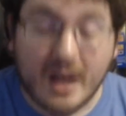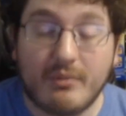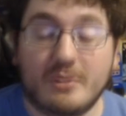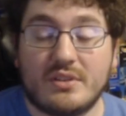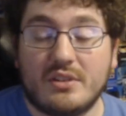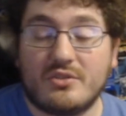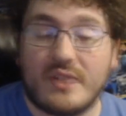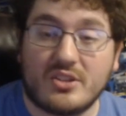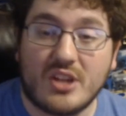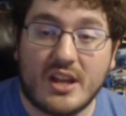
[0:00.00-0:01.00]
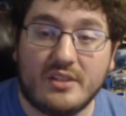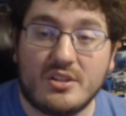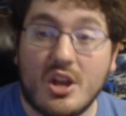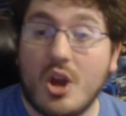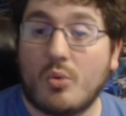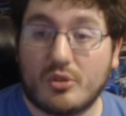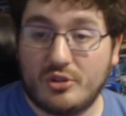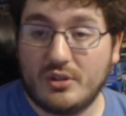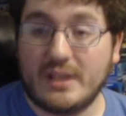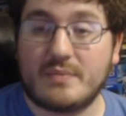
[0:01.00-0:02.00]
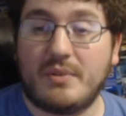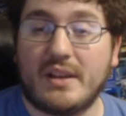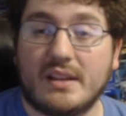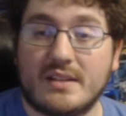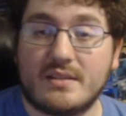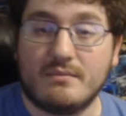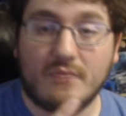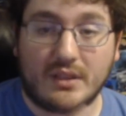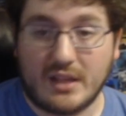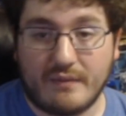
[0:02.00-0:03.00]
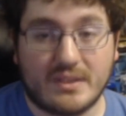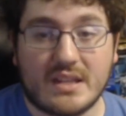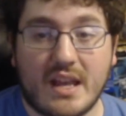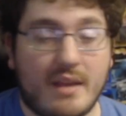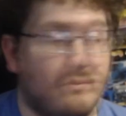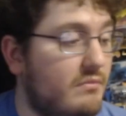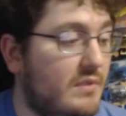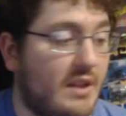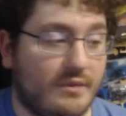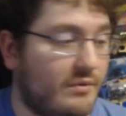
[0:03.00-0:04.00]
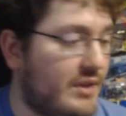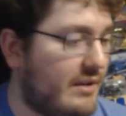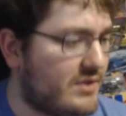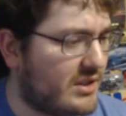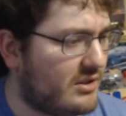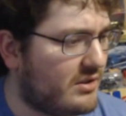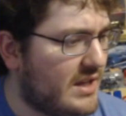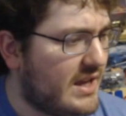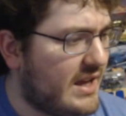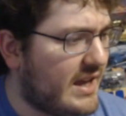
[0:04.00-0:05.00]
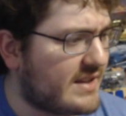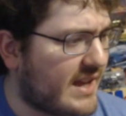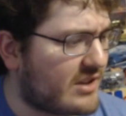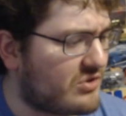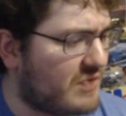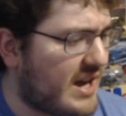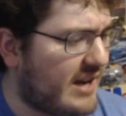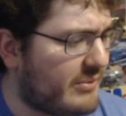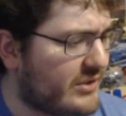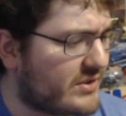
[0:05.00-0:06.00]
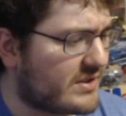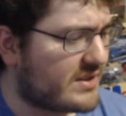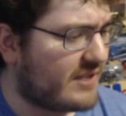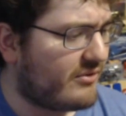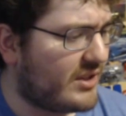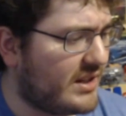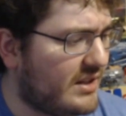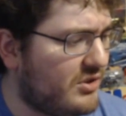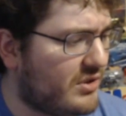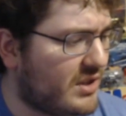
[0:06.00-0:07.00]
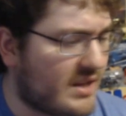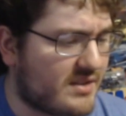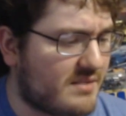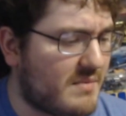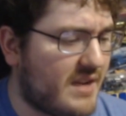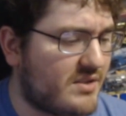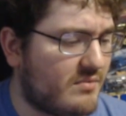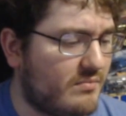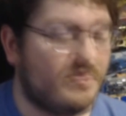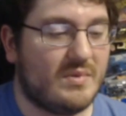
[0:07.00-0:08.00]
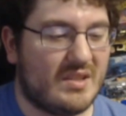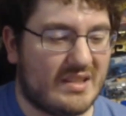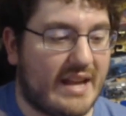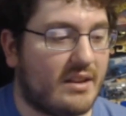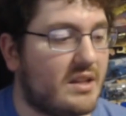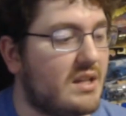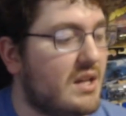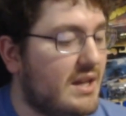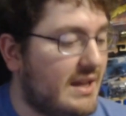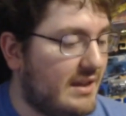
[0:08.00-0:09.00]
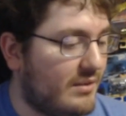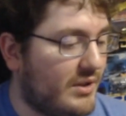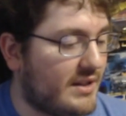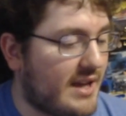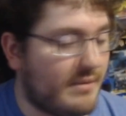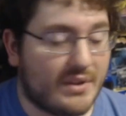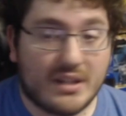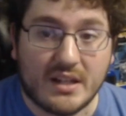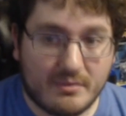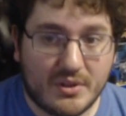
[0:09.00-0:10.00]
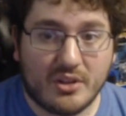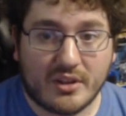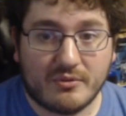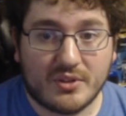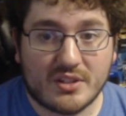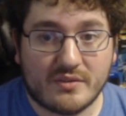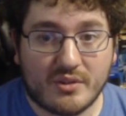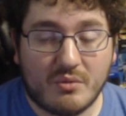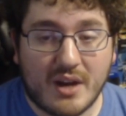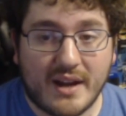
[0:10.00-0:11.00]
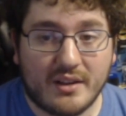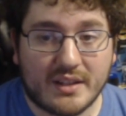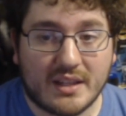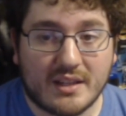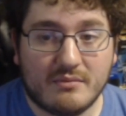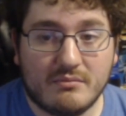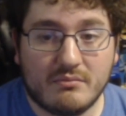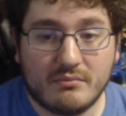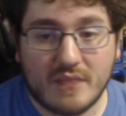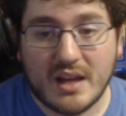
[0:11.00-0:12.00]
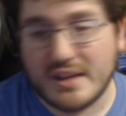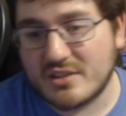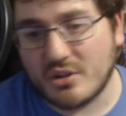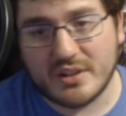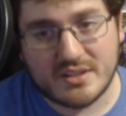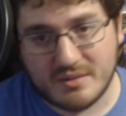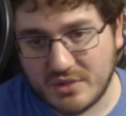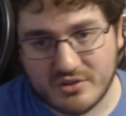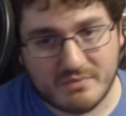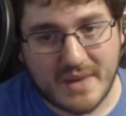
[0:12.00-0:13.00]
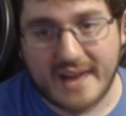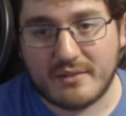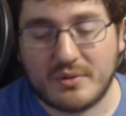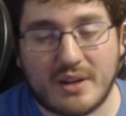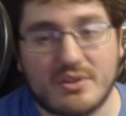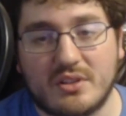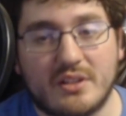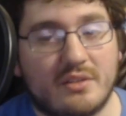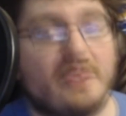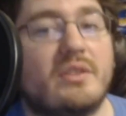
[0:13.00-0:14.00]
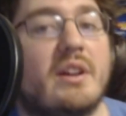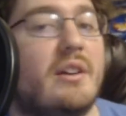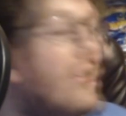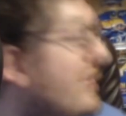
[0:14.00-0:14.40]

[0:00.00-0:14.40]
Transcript: Wheels Stunt Track Challenge. We're going to do a Let's Play of this. Love this game. Loved it when I was little. Has actual Hot Wheels and stuff in it, and you can customize them slightly and whatnot. But been looking for this for a while again. I sold it some years back when I was little, so